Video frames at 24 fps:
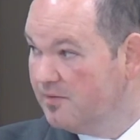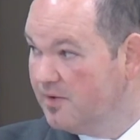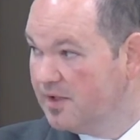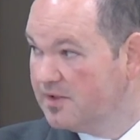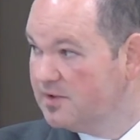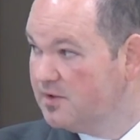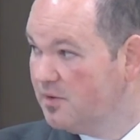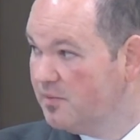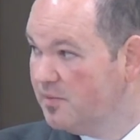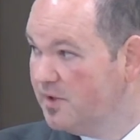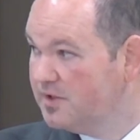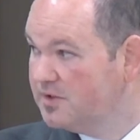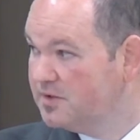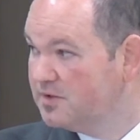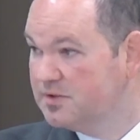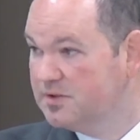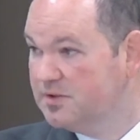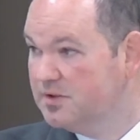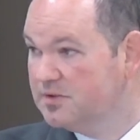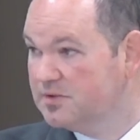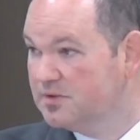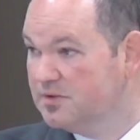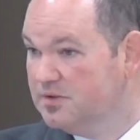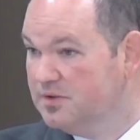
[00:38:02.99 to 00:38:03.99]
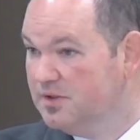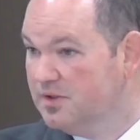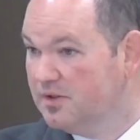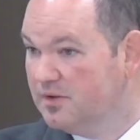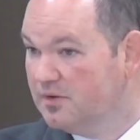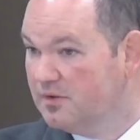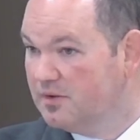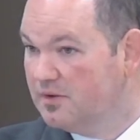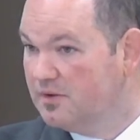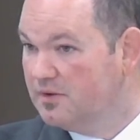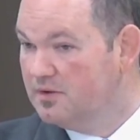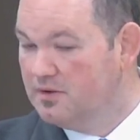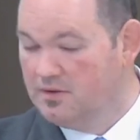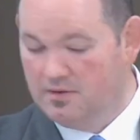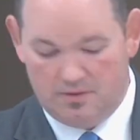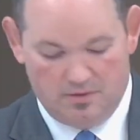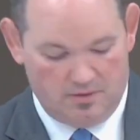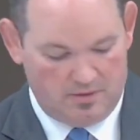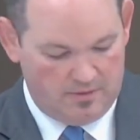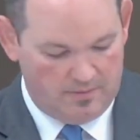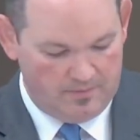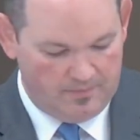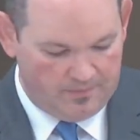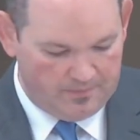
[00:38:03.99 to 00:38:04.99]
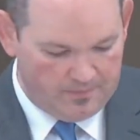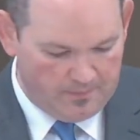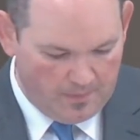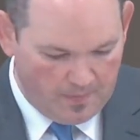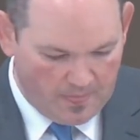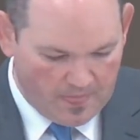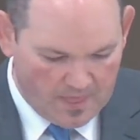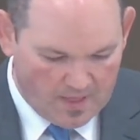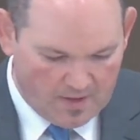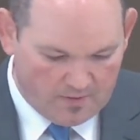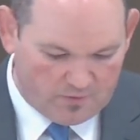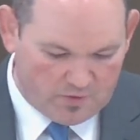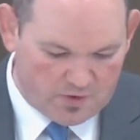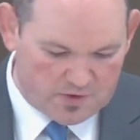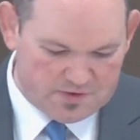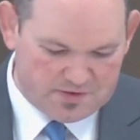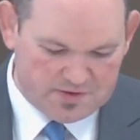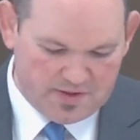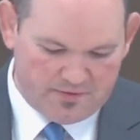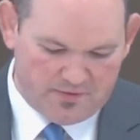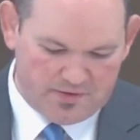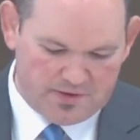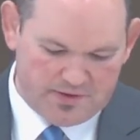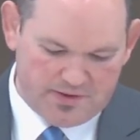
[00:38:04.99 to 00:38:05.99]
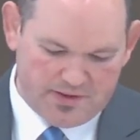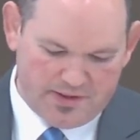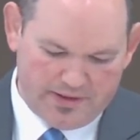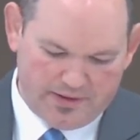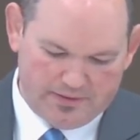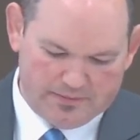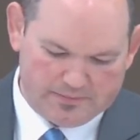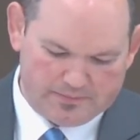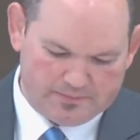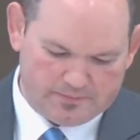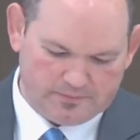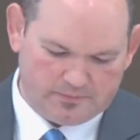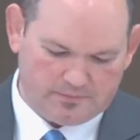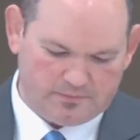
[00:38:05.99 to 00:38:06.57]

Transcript: We're not talking about just Jews in general. Verse 17.